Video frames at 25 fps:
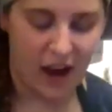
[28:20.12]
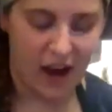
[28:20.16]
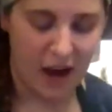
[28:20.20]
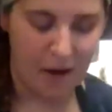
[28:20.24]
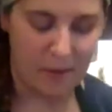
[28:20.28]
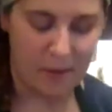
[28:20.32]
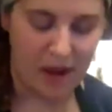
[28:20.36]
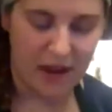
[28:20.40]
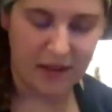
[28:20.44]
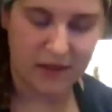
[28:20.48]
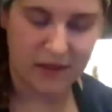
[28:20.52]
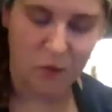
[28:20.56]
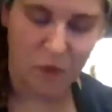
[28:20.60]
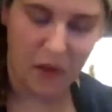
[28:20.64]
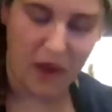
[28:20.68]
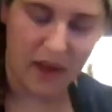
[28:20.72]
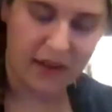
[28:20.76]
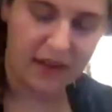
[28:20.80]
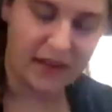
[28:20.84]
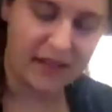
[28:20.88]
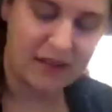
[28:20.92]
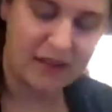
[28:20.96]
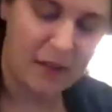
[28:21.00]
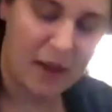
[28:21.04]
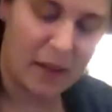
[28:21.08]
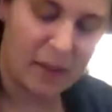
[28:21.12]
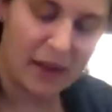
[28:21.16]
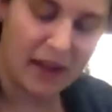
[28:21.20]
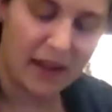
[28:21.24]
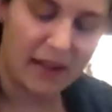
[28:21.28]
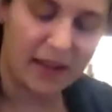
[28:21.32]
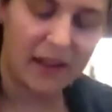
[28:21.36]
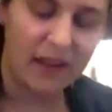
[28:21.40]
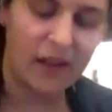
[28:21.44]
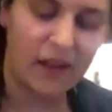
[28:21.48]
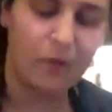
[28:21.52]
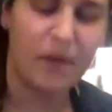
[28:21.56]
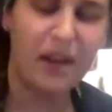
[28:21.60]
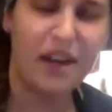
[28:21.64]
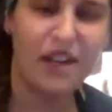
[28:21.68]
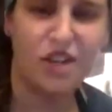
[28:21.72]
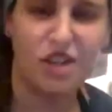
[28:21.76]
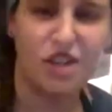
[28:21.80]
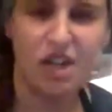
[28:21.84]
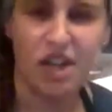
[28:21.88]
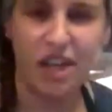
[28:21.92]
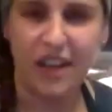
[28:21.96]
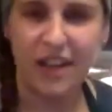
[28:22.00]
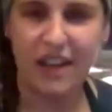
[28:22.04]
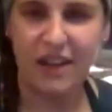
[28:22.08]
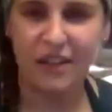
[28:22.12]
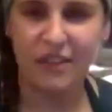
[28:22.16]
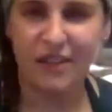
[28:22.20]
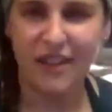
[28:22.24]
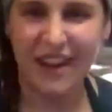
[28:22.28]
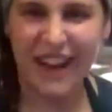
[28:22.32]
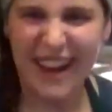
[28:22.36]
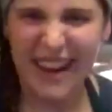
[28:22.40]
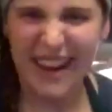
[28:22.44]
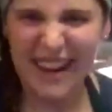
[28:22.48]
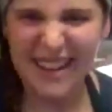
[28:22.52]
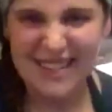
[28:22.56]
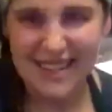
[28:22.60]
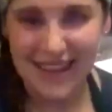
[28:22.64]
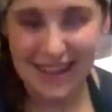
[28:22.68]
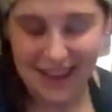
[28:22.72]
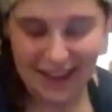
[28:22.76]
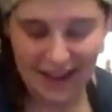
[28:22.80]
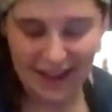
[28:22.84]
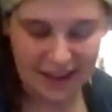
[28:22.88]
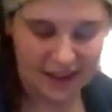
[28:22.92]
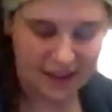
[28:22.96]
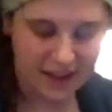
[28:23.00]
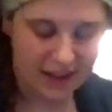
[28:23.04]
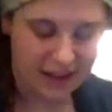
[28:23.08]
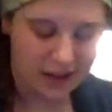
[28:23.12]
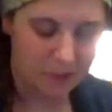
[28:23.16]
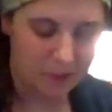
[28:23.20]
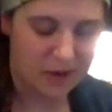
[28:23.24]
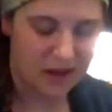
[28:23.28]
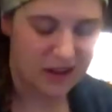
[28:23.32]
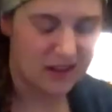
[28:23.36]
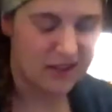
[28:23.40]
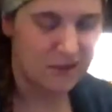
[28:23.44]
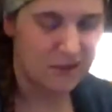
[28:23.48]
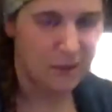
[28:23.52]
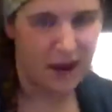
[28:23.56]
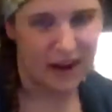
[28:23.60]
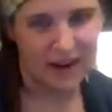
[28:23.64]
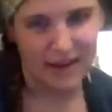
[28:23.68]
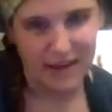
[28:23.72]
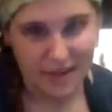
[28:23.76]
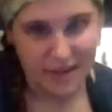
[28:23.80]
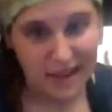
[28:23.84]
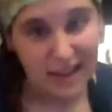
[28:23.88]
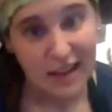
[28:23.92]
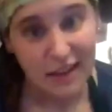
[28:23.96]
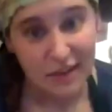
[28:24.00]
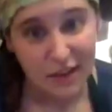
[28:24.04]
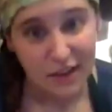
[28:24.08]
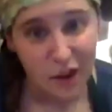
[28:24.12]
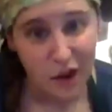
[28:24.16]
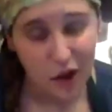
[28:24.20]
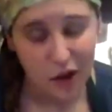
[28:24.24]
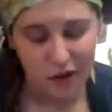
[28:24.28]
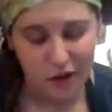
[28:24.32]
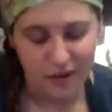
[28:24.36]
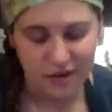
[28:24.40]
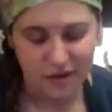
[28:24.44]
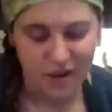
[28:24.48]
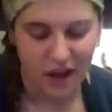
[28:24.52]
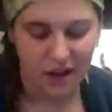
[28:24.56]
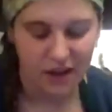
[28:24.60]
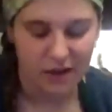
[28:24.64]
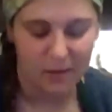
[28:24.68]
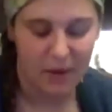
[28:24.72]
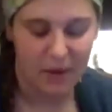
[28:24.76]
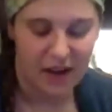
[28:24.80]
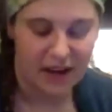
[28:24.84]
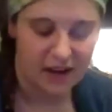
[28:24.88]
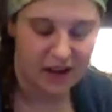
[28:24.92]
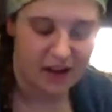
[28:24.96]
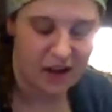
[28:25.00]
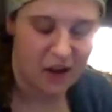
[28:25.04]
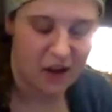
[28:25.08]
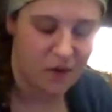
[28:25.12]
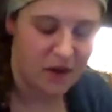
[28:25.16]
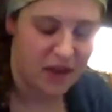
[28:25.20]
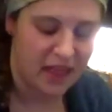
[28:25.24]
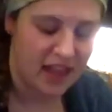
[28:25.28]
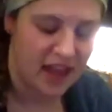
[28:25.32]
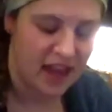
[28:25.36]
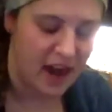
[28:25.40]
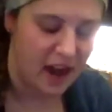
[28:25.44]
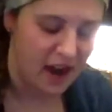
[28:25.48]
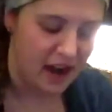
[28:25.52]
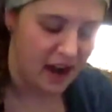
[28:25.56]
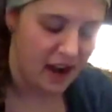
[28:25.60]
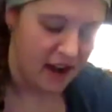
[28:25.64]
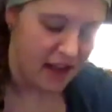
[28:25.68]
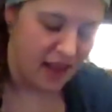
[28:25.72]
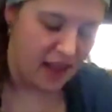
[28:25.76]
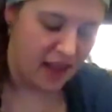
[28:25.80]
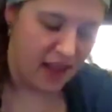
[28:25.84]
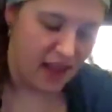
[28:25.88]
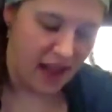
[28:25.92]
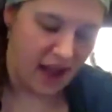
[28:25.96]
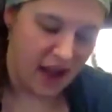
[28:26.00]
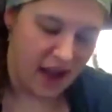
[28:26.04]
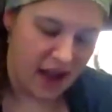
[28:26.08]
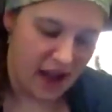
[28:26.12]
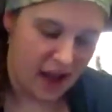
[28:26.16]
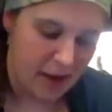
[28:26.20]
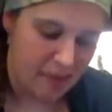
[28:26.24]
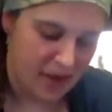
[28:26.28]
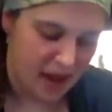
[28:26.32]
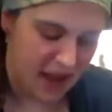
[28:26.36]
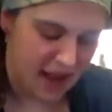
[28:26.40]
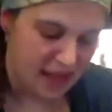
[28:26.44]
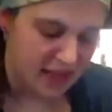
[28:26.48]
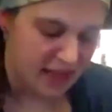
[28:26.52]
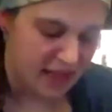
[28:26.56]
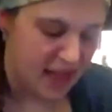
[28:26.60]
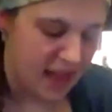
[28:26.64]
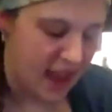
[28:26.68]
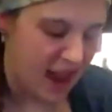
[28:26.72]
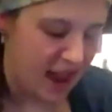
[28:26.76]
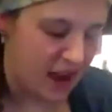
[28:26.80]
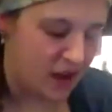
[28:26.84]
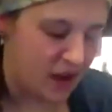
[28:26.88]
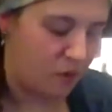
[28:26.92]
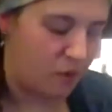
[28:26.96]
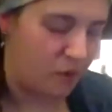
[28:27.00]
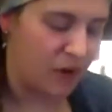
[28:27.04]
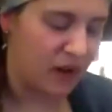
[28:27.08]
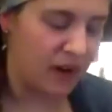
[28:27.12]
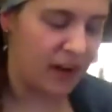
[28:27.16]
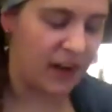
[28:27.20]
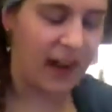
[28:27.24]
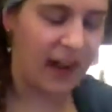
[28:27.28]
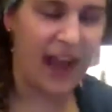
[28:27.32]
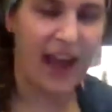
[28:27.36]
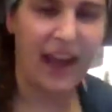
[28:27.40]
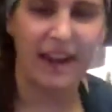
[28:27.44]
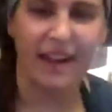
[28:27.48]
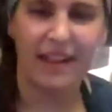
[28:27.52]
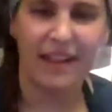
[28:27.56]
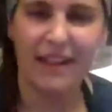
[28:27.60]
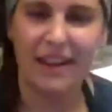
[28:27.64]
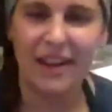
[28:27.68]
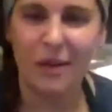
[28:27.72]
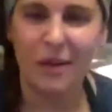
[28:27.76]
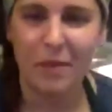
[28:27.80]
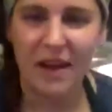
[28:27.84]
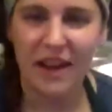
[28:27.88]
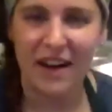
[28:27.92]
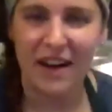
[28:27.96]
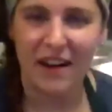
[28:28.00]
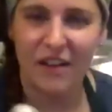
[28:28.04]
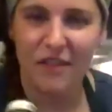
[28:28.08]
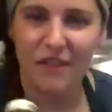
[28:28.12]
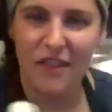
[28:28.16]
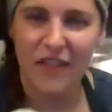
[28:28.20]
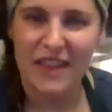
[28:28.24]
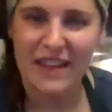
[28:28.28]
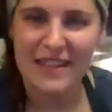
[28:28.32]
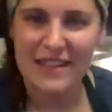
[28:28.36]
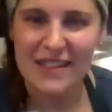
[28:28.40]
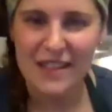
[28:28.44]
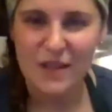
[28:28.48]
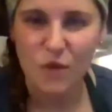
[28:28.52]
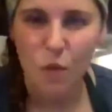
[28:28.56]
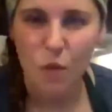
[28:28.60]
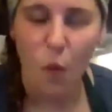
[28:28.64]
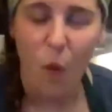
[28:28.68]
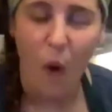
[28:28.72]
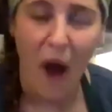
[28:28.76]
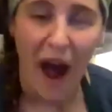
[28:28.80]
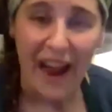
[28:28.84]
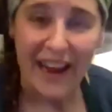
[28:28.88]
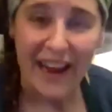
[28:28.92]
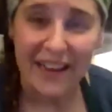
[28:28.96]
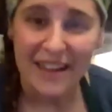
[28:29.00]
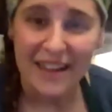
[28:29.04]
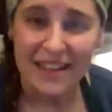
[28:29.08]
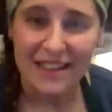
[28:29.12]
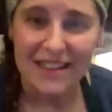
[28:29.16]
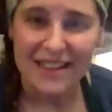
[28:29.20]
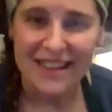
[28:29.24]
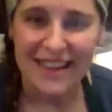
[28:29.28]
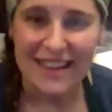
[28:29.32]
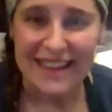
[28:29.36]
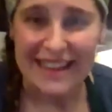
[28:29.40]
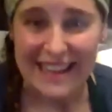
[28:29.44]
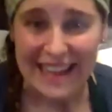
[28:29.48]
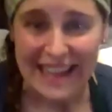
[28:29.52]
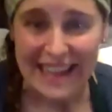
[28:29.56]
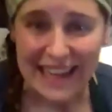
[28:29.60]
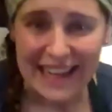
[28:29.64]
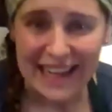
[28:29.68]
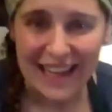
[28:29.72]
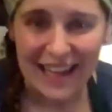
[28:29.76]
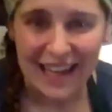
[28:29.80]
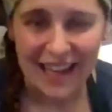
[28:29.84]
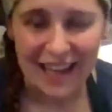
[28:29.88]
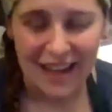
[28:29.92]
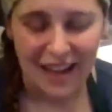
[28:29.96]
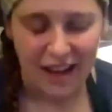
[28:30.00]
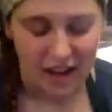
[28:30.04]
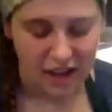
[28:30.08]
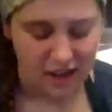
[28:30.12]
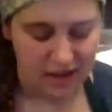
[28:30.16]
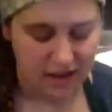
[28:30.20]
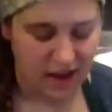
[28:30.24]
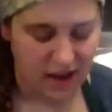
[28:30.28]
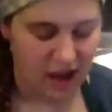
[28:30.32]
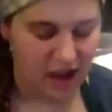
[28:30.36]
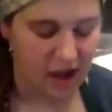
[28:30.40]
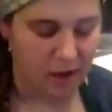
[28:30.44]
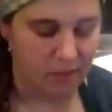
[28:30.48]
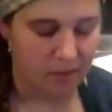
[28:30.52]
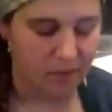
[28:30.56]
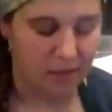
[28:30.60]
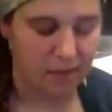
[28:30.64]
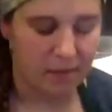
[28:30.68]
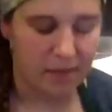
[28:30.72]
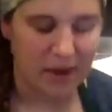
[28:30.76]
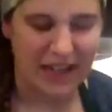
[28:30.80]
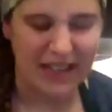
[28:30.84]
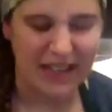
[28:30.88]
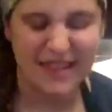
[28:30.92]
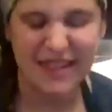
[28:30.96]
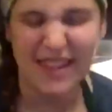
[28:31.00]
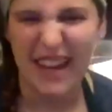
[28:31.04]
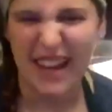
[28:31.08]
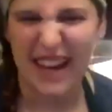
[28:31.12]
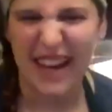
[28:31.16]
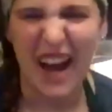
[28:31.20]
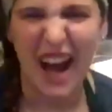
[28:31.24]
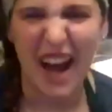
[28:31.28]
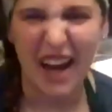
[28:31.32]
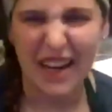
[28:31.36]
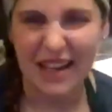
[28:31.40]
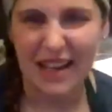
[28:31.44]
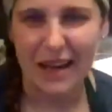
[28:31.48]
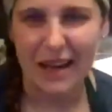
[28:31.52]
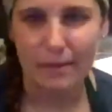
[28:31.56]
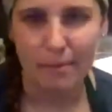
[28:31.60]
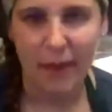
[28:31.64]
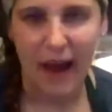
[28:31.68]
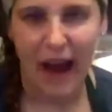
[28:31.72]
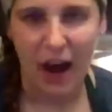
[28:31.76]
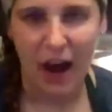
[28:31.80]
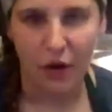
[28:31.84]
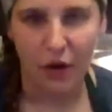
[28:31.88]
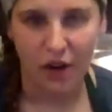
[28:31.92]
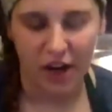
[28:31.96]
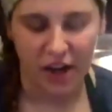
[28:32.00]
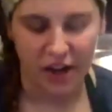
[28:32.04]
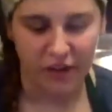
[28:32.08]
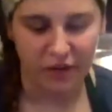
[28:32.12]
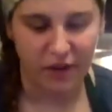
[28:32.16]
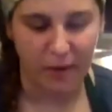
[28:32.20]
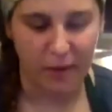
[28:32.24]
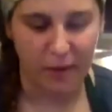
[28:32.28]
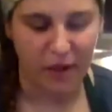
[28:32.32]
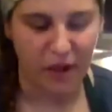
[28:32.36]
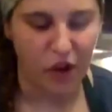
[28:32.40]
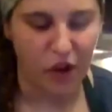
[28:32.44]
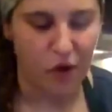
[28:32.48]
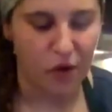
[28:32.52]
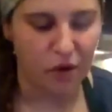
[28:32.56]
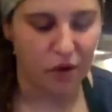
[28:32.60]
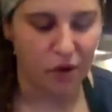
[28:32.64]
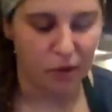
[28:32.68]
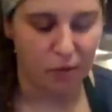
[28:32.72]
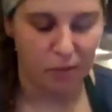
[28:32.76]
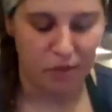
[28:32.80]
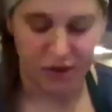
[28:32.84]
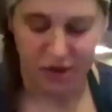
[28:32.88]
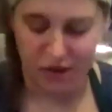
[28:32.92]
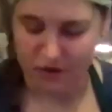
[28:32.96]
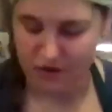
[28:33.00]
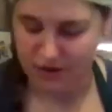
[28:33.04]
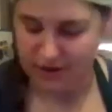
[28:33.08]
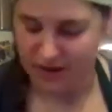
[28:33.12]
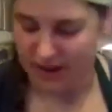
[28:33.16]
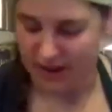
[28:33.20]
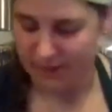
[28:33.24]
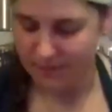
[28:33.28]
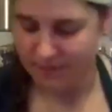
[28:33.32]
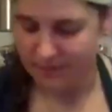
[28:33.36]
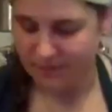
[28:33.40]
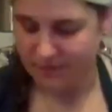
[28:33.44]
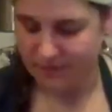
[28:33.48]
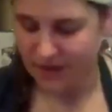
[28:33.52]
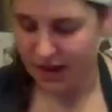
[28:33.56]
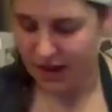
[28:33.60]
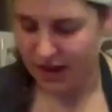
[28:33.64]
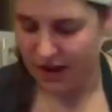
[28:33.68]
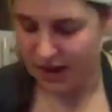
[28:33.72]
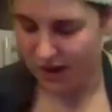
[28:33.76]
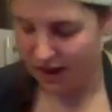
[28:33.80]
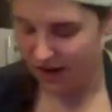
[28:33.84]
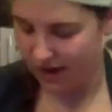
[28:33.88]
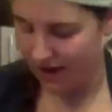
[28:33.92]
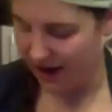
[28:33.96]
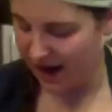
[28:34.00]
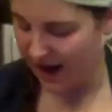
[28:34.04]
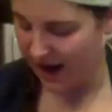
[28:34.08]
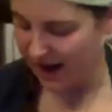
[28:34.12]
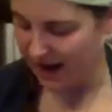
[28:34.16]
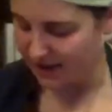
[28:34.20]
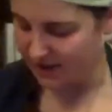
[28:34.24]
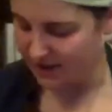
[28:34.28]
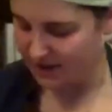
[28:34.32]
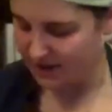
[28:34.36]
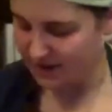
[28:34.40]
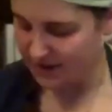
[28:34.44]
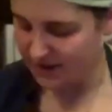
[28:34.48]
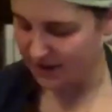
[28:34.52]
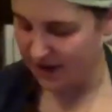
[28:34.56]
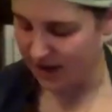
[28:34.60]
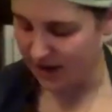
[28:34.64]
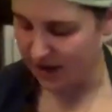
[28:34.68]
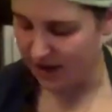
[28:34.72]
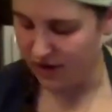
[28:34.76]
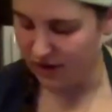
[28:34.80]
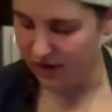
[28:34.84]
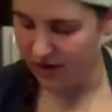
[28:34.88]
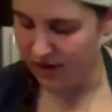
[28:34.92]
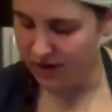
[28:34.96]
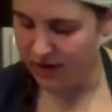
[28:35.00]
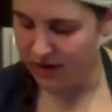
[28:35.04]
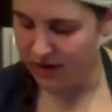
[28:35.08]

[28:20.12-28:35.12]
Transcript: as well as maybe a little bit of chili flake because I like a little bit of spice, even though there's jalapeno in there. And then we're going to add a little bit of, this is wild leek, but it's like an onion powder from a local producer. All right, so